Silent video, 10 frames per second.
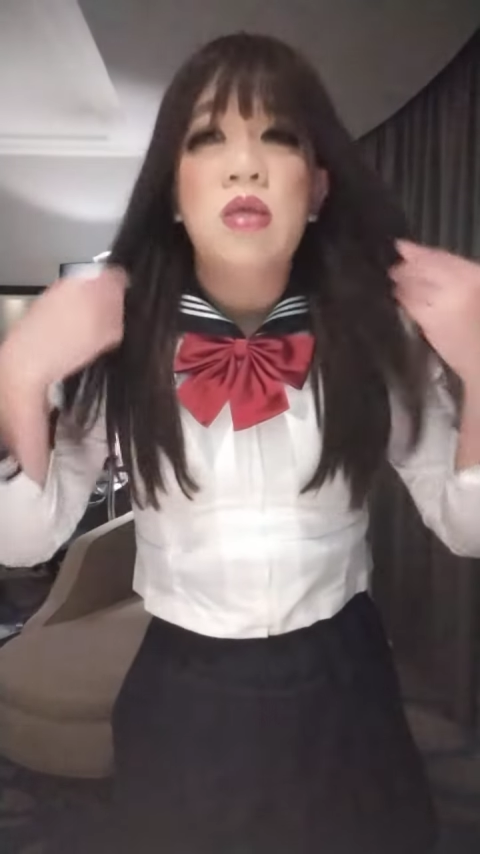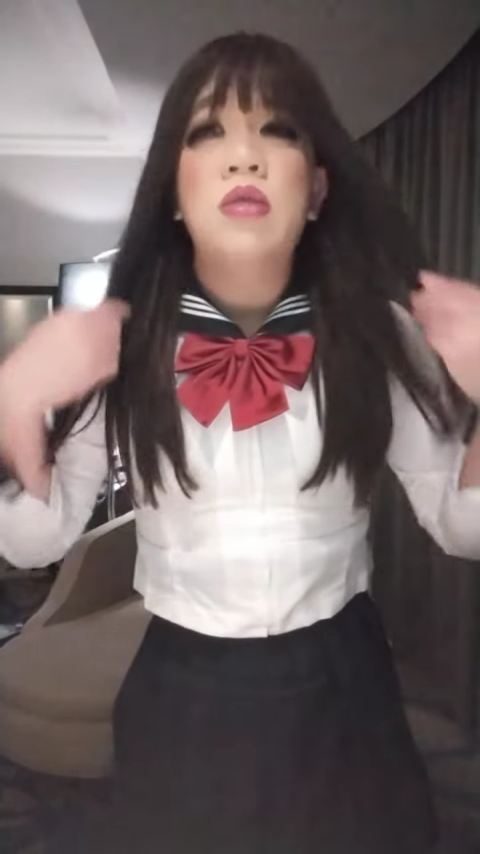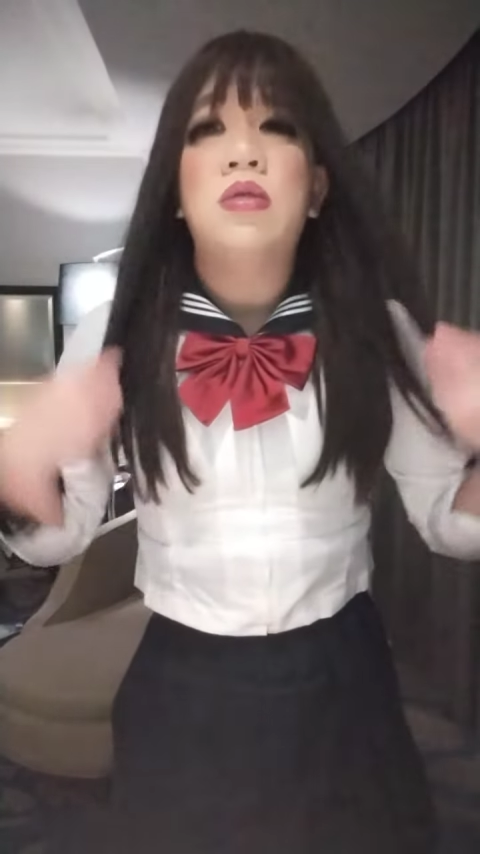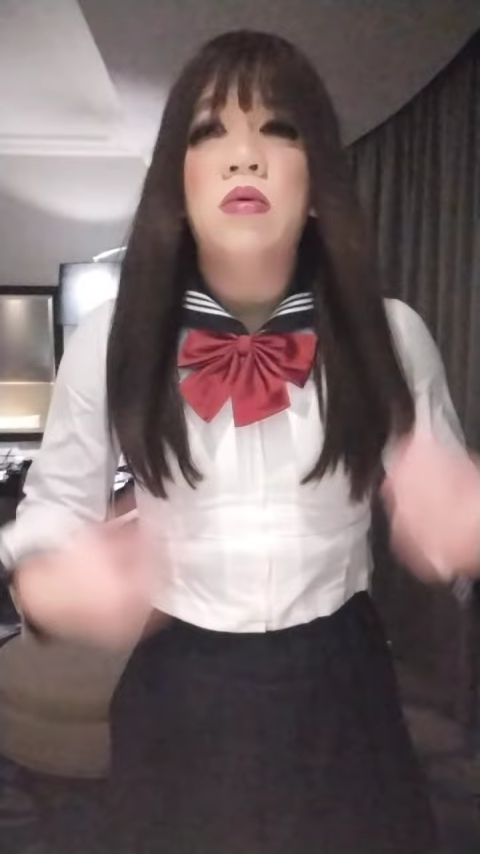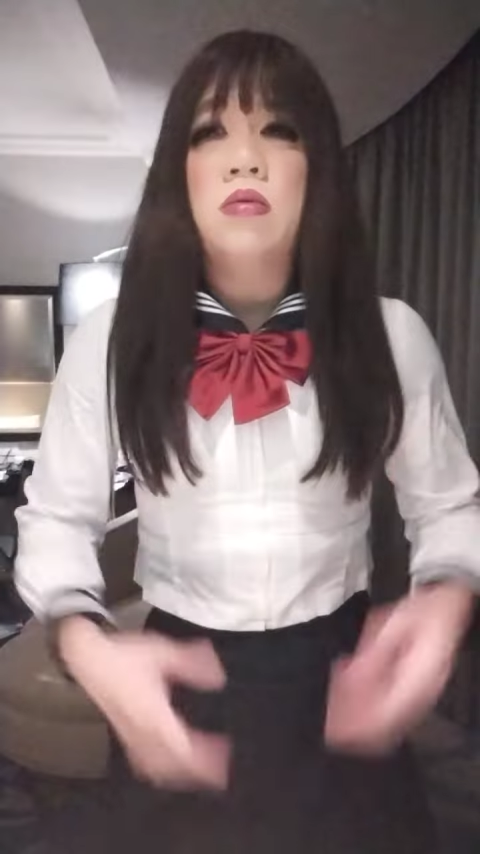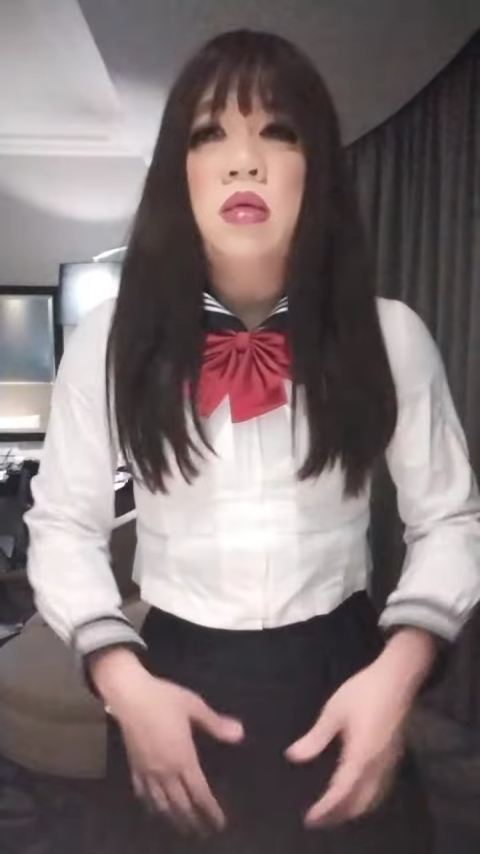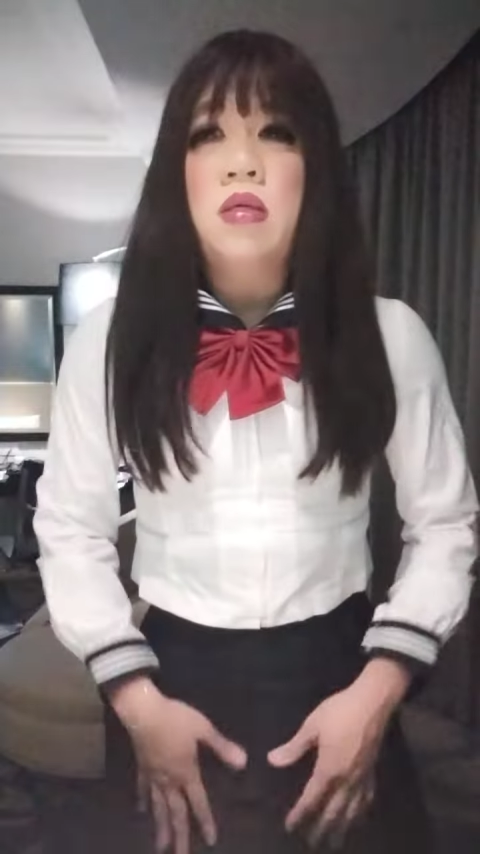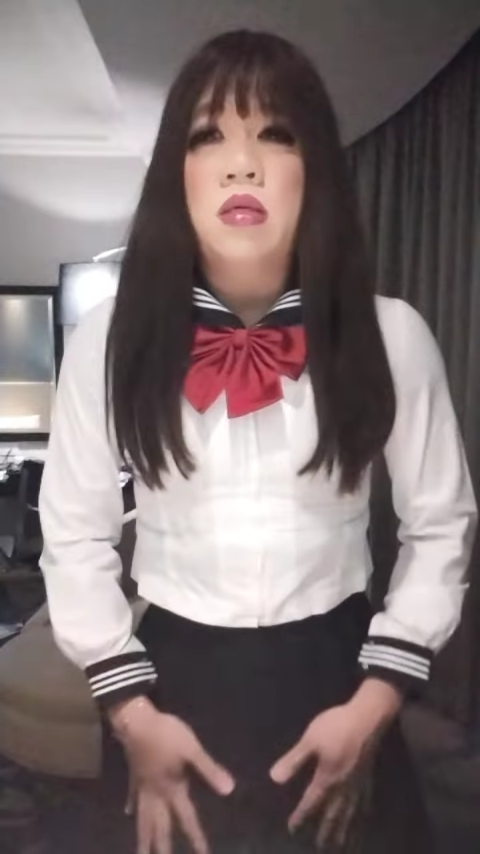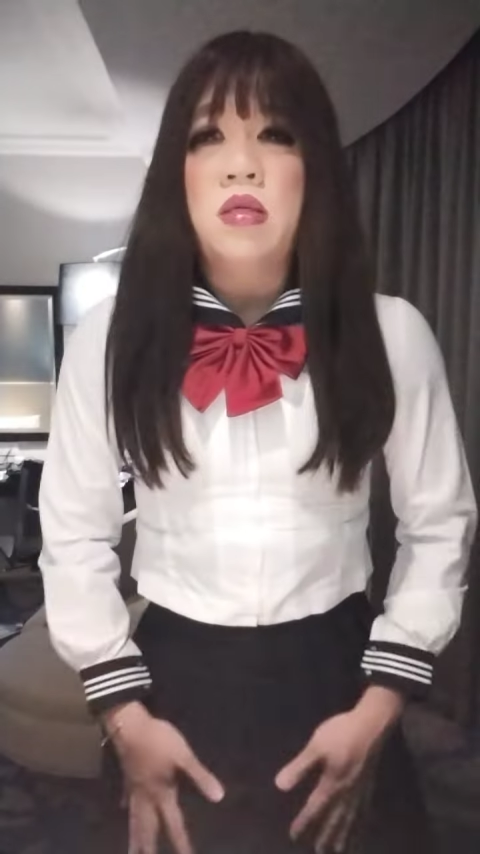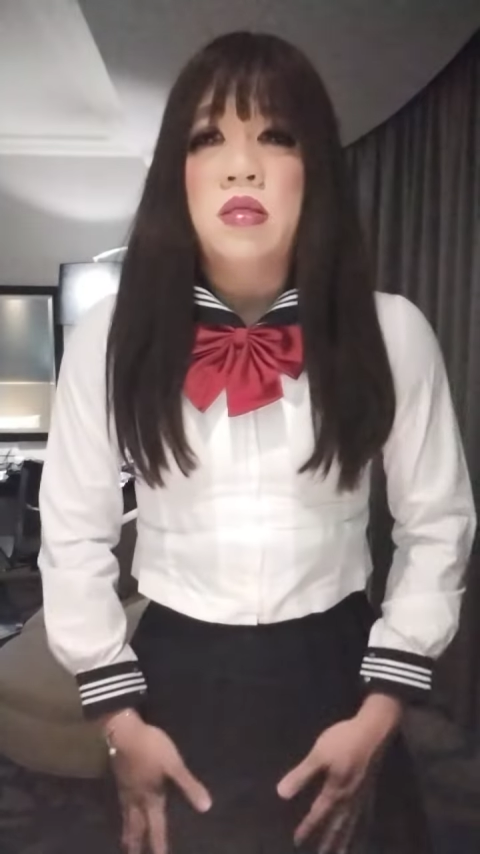So
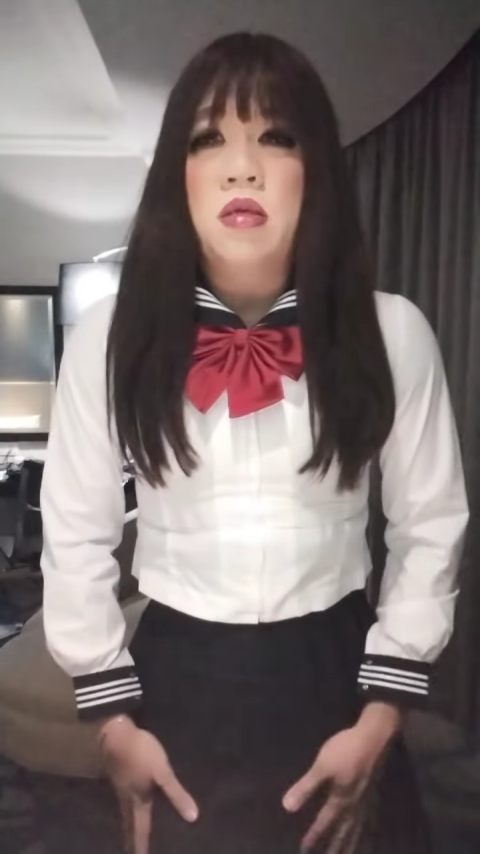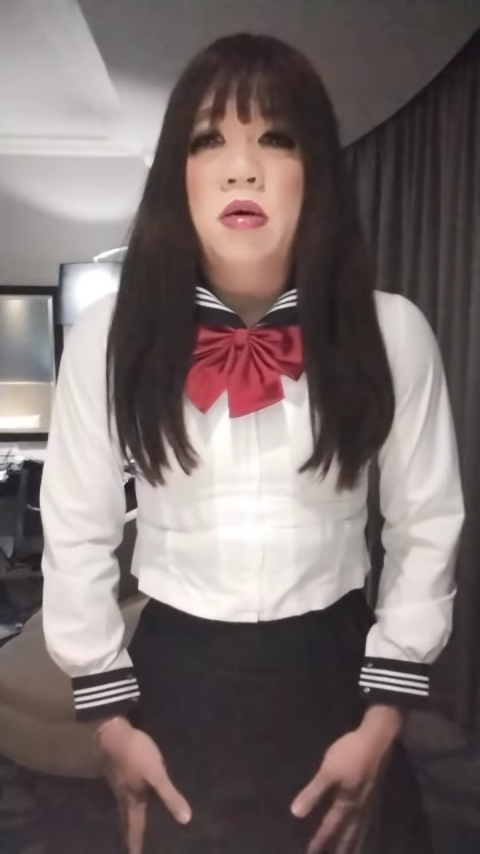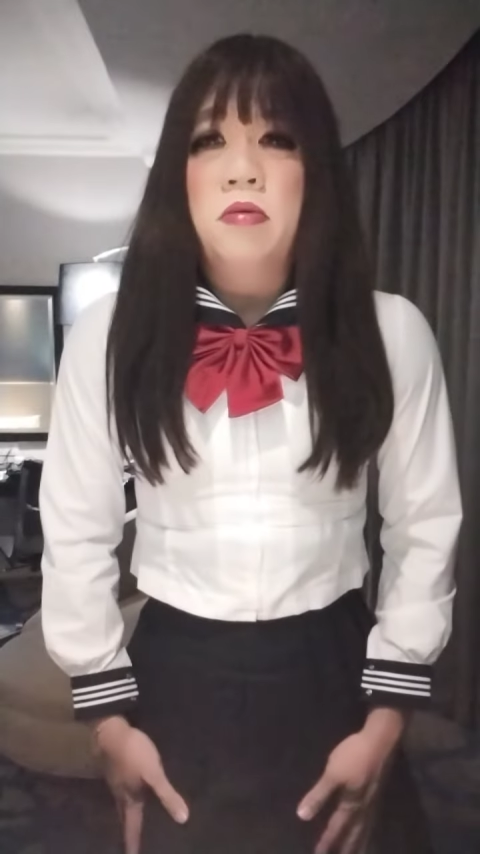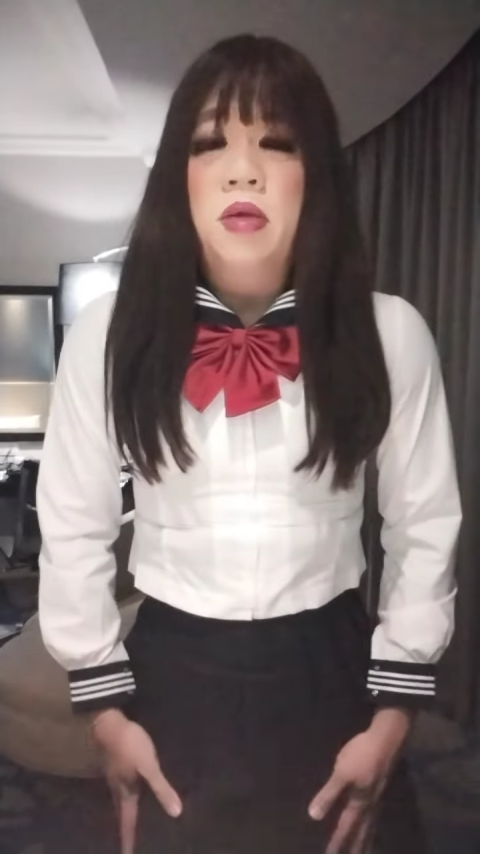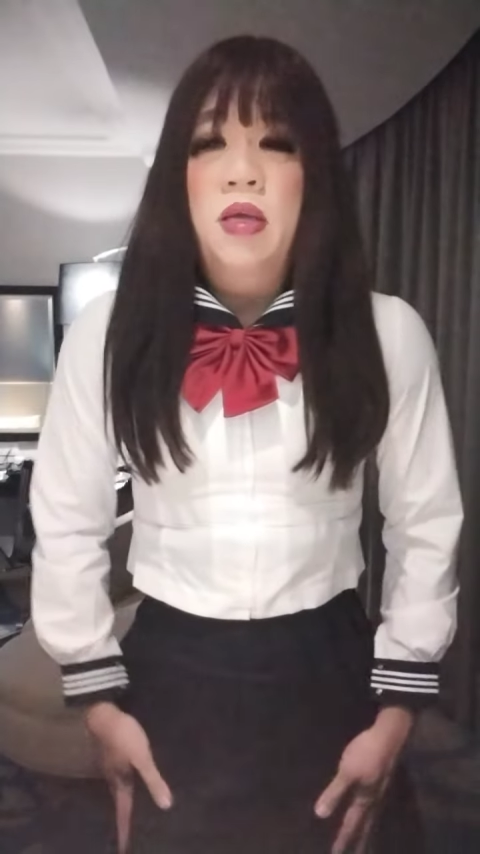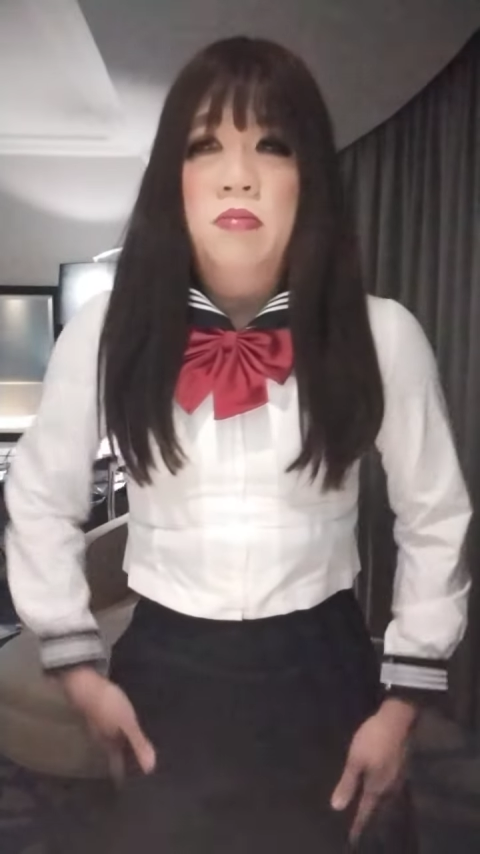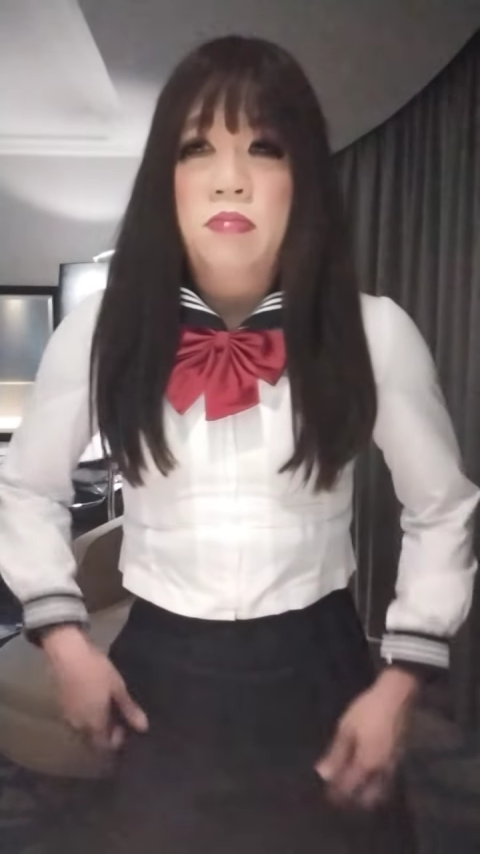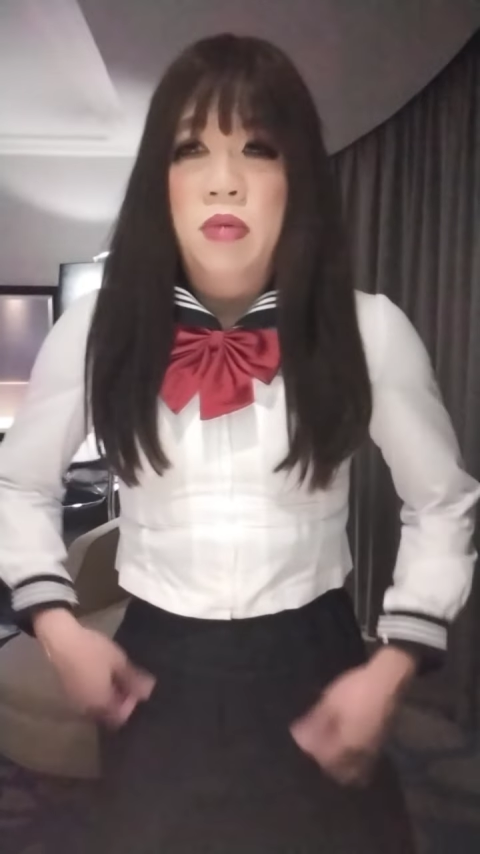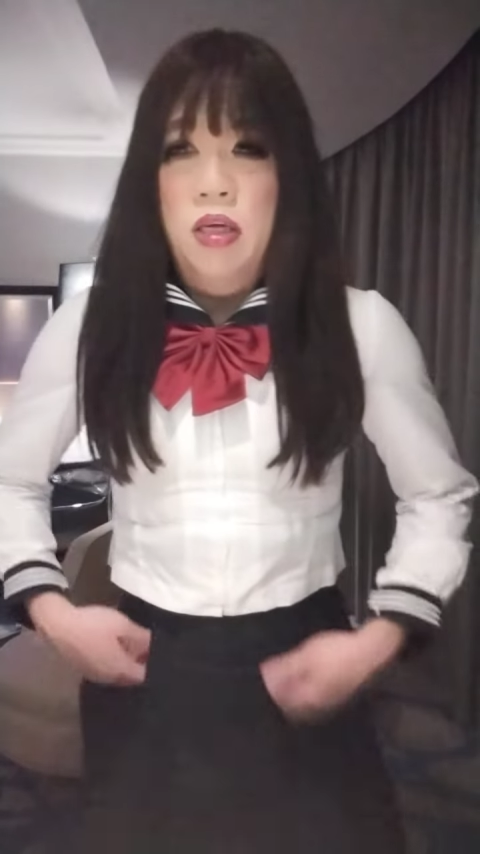this is me in my